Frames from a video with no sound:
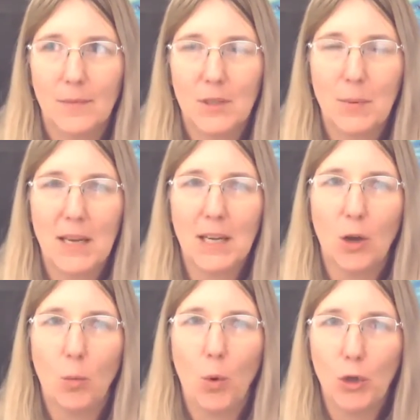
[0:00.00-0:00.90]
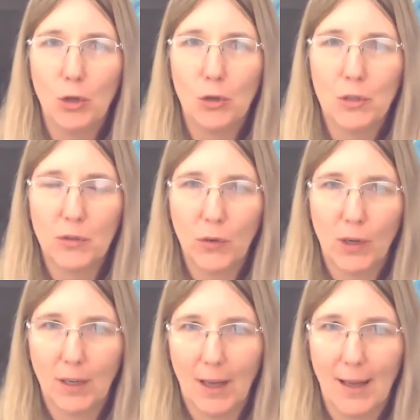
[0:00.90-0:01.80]
depending on what you use for a
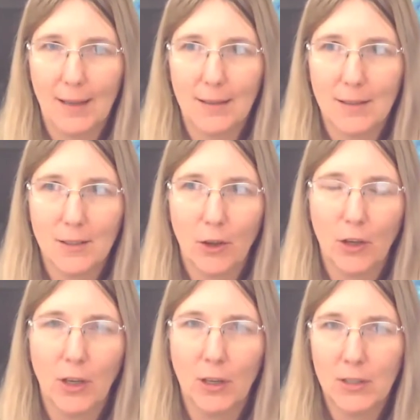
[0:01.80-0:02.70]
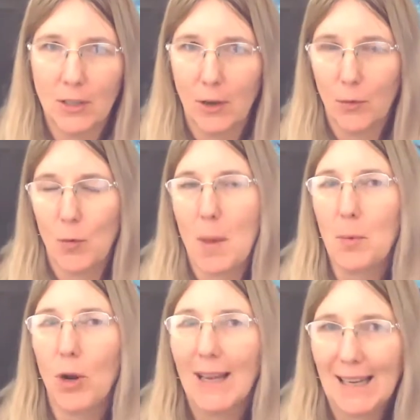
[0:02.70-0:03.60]
glaze. So
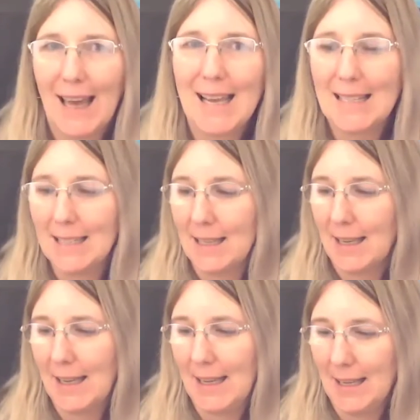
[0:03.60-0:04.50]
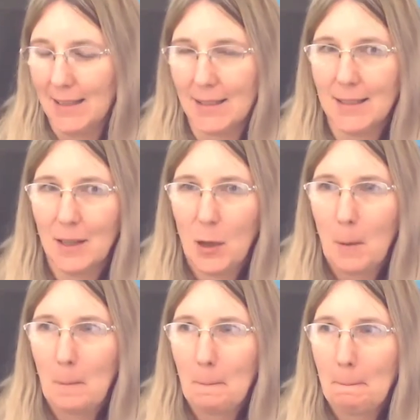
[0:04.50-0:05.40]
remember, a glaze is
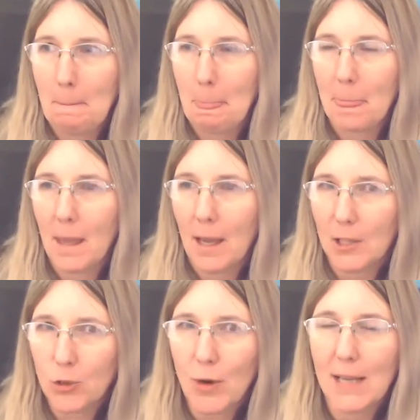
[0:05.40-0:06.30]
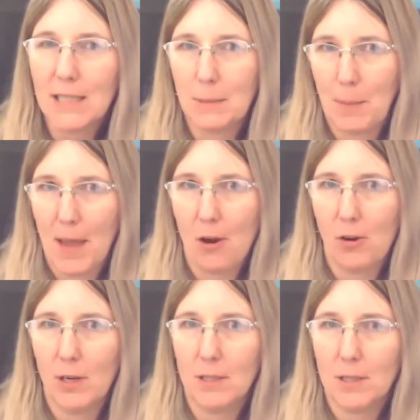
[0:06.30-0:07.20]
a
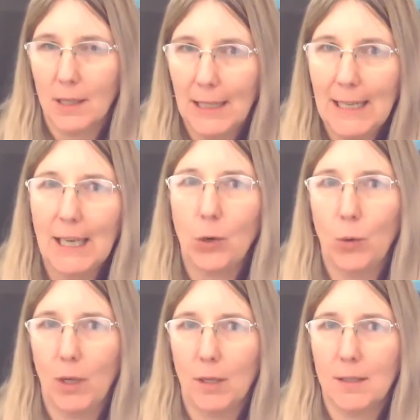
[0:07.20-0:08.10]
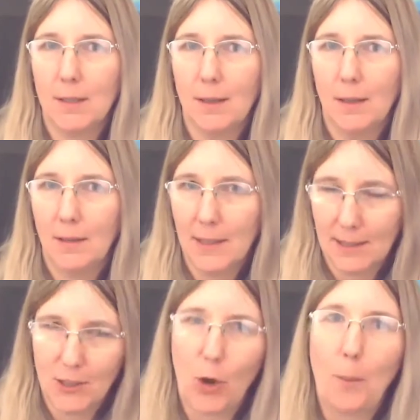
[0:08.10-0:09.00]
transparent liquid
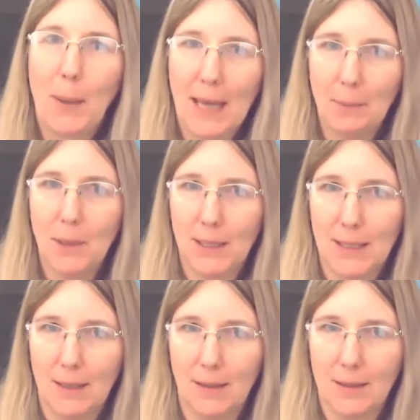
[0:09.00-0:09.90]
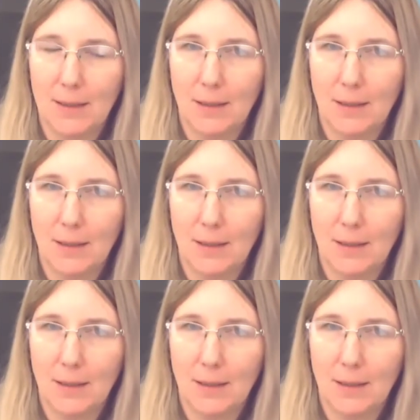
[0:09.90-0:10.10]
that's got pigment in it.